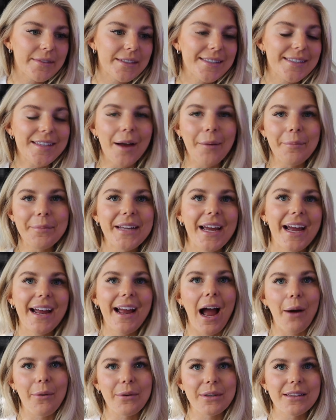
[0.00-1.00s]

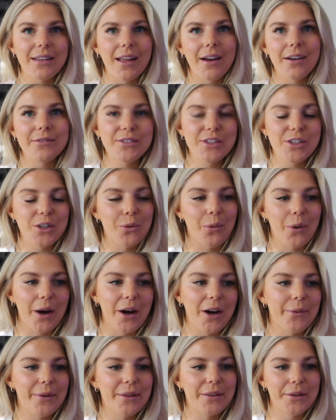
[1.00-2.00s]
someday I would love to
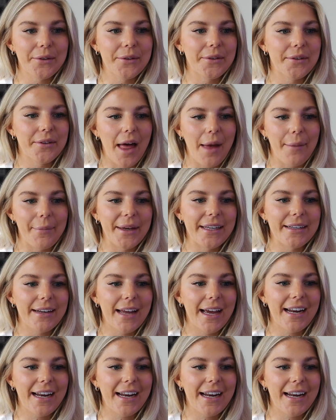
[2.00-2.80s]
work with Lululemon.